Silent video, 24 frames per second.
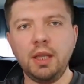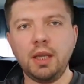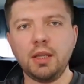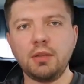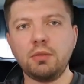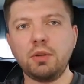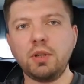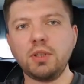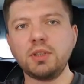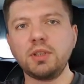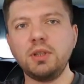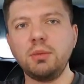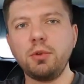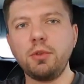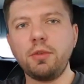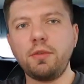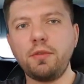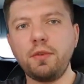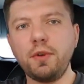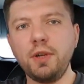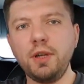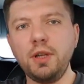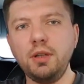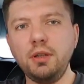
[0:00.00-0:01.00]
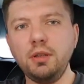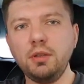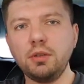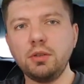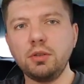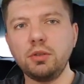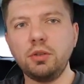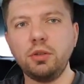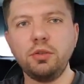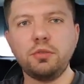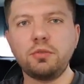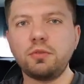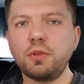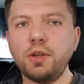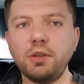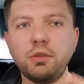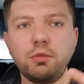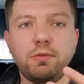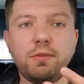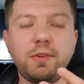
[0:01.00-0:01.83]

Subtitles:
Advice number 3, don't try to